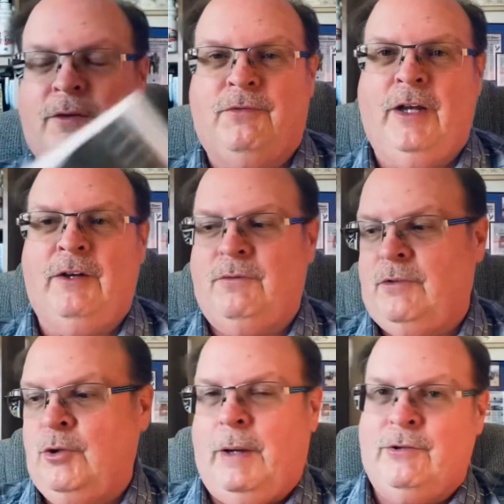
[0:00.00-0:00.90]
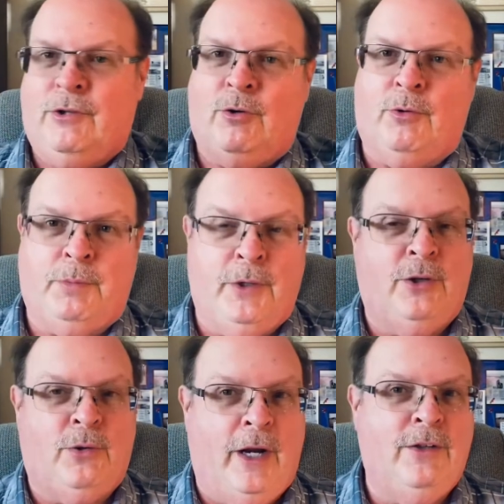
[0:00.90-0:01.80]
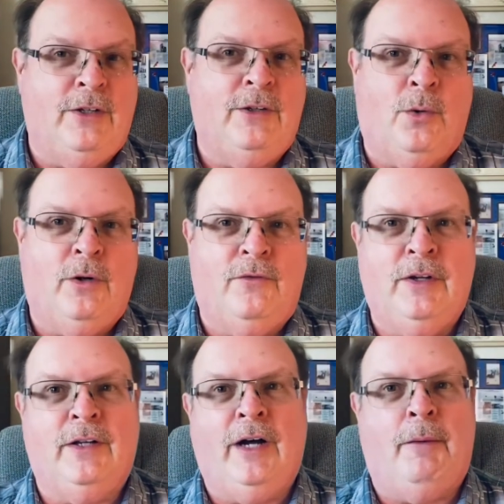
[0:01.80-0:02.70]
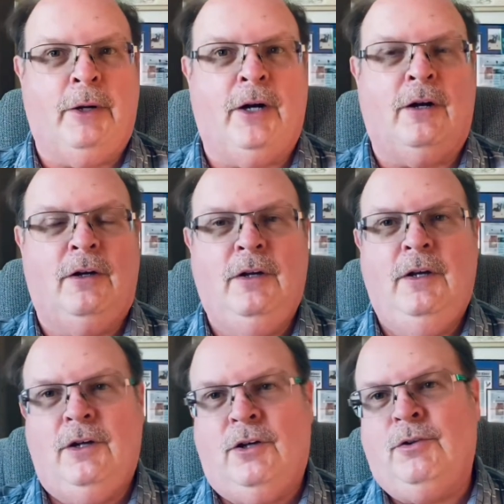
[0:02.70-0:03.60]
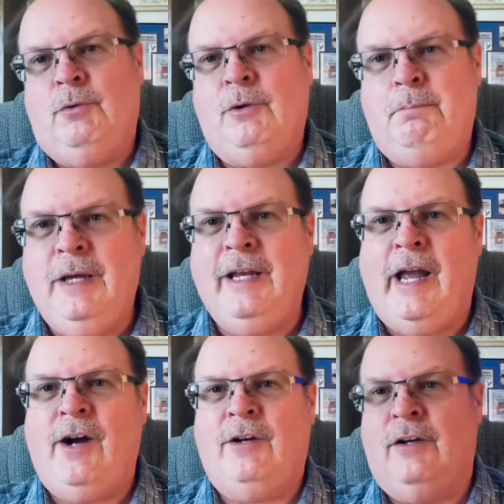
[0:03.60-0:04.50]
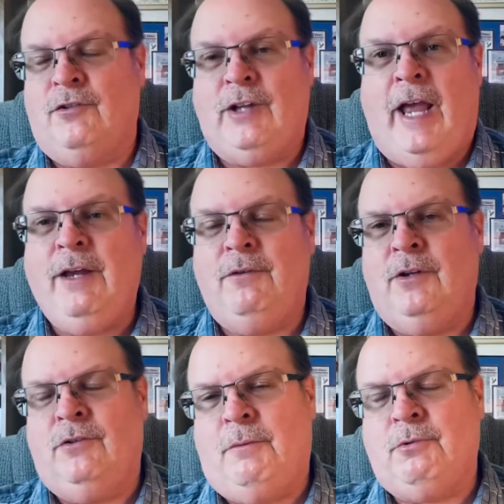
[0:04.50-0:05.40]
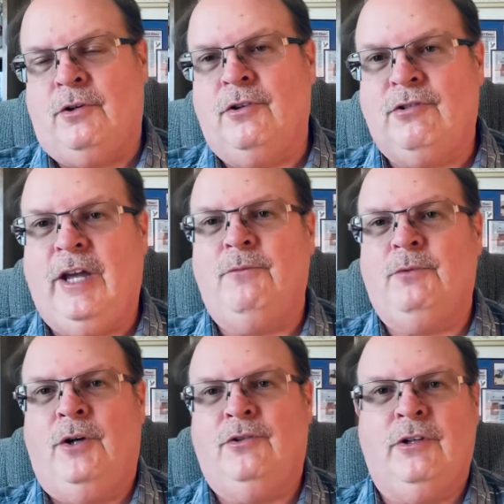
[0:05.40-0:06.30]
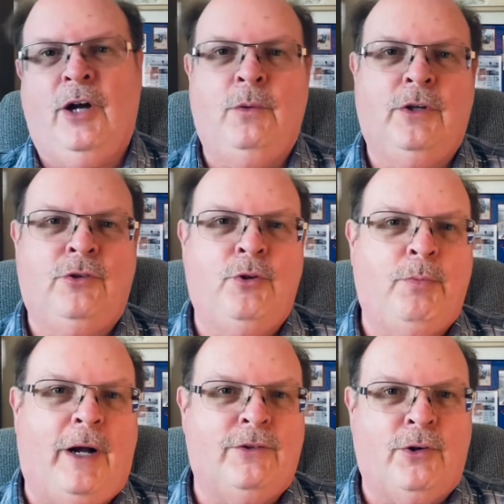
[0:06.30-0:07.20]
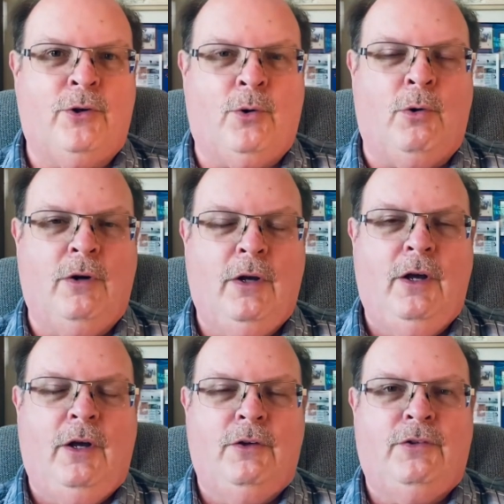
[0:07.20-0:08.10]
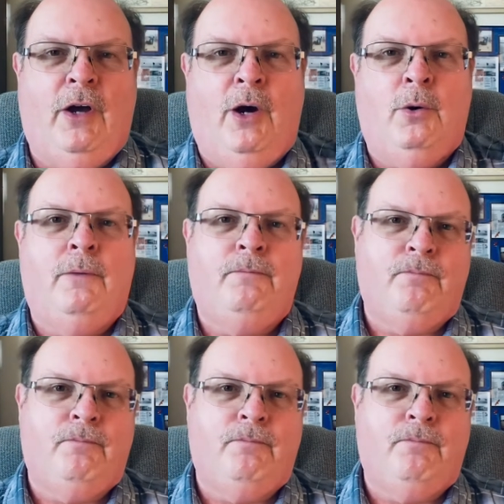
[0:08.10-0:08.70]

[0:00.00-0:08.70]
thing, DuPont Circle was pretty crazy during the Vietnam era because it was a big area. There's eight, there's, I'm sorry, there's 10 roads that go into DuPont Circle. So